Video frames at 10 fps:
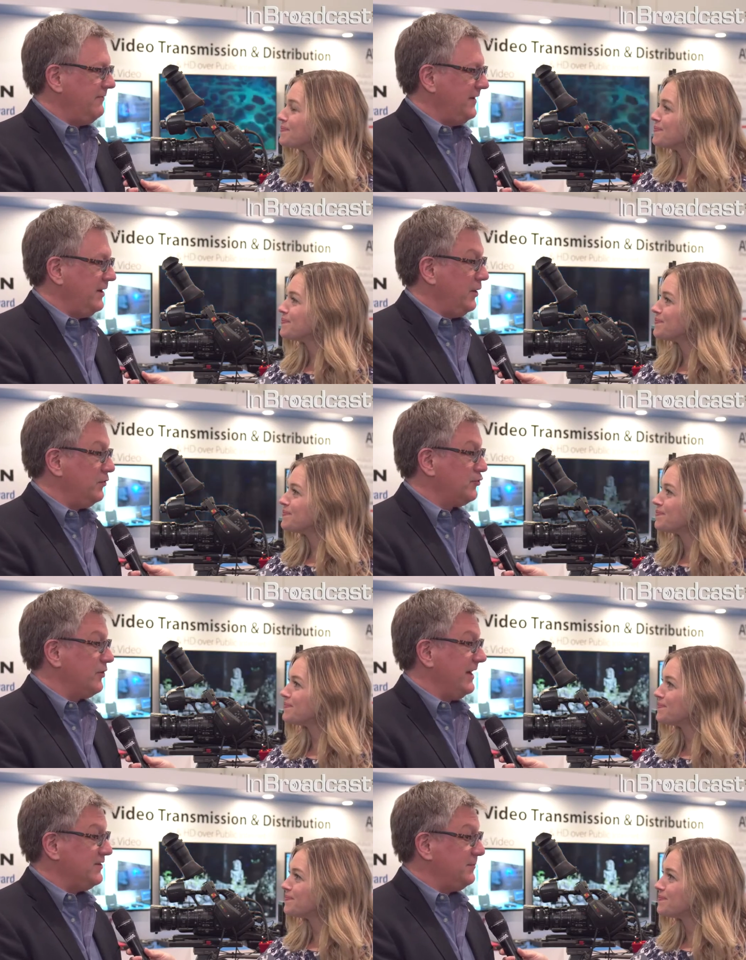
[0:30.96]
Speaker 1: uh, video
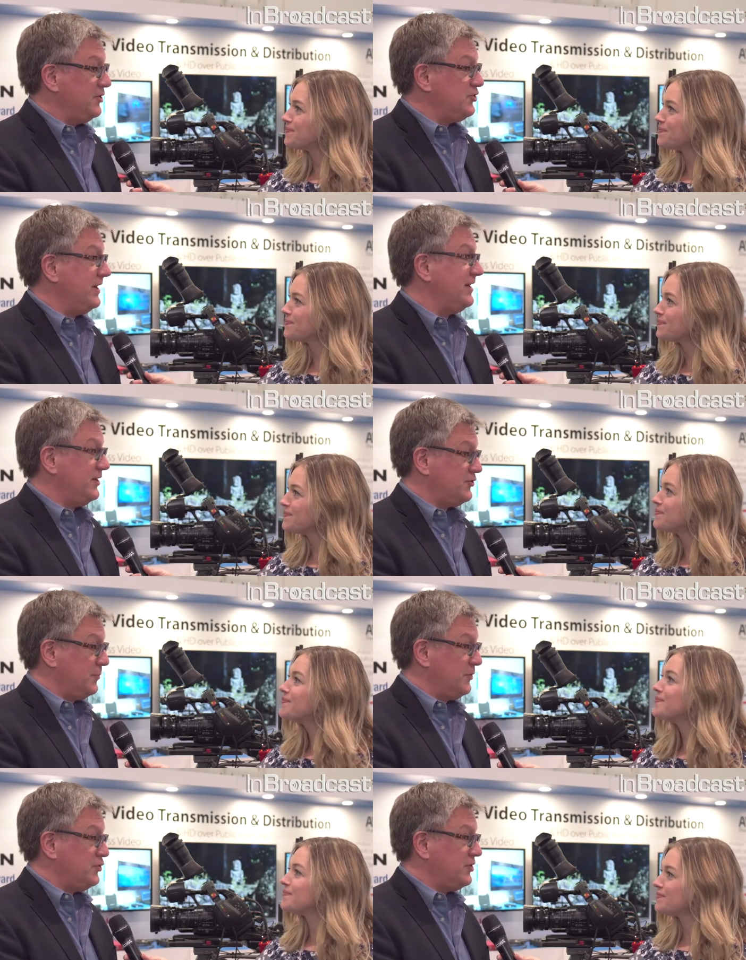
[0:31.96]
transmission and
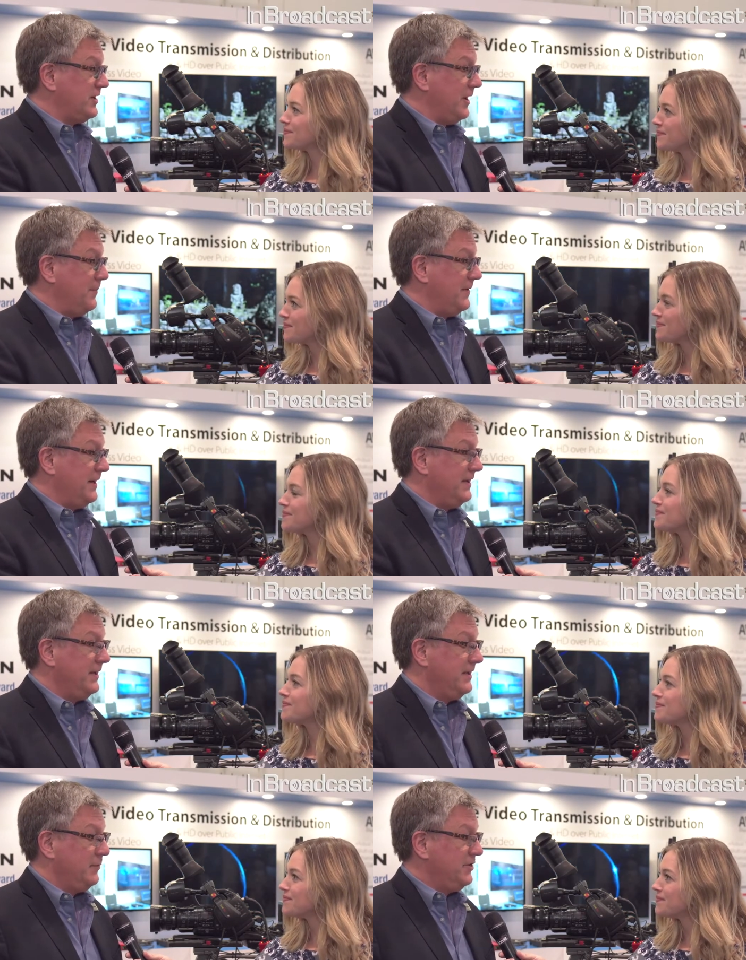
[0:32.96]
distribution company.
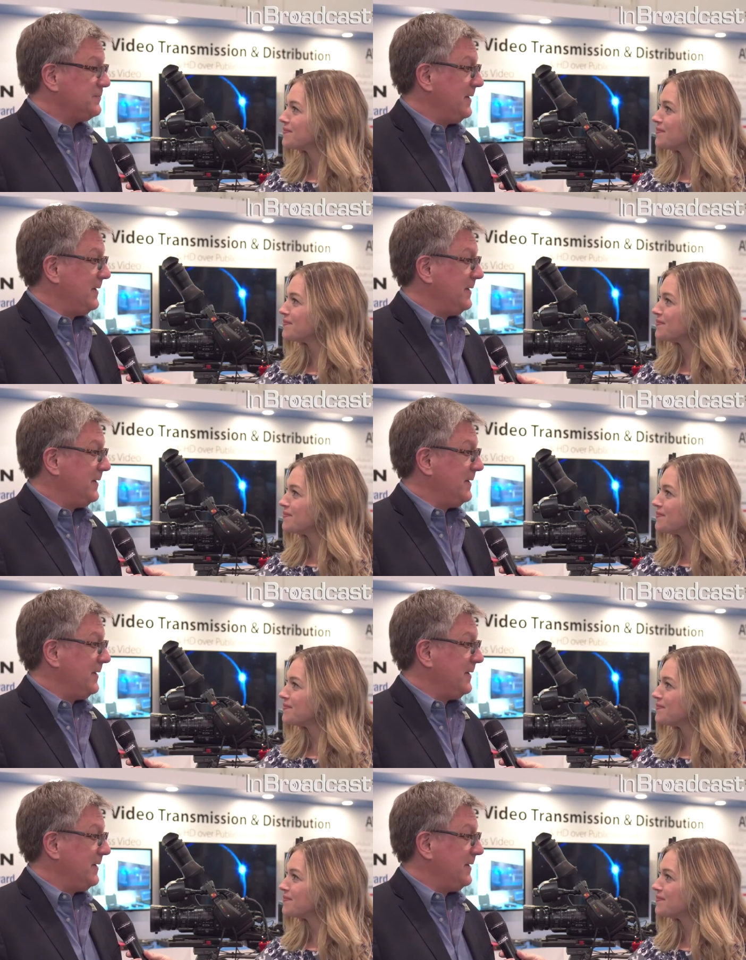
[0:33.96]
We